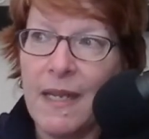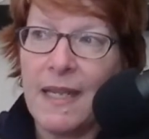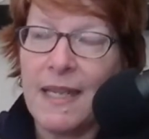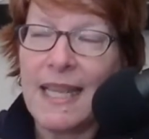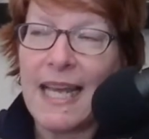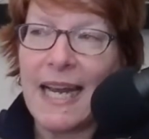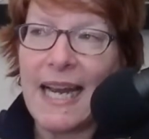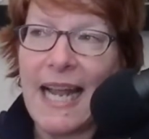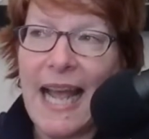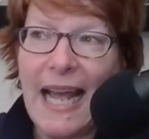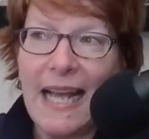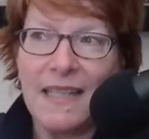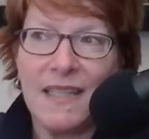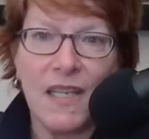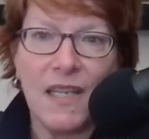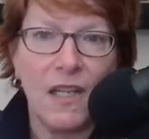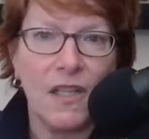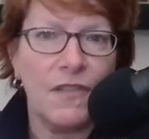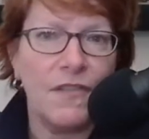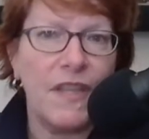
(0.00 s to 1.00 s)
that has
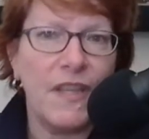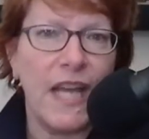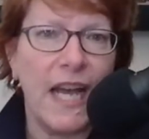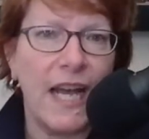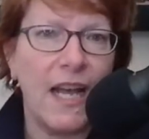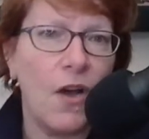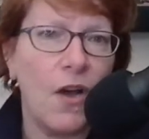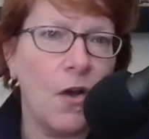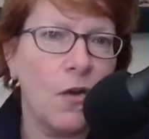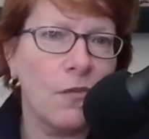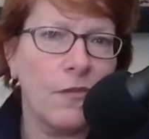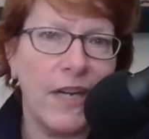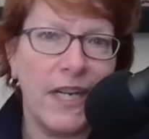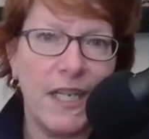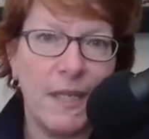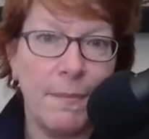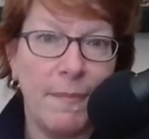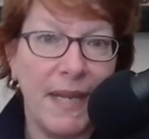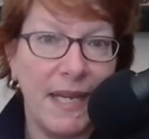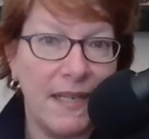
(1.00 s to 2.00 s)
all of that
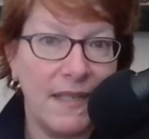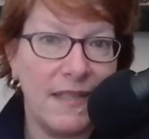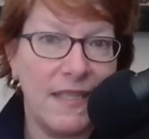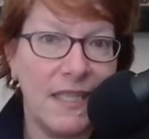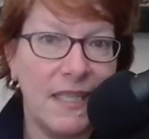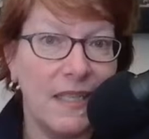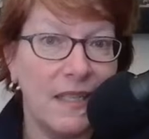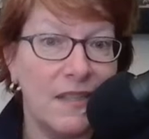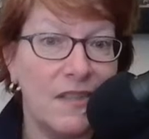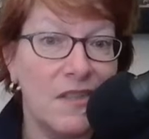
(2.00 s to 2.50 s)
already baked in.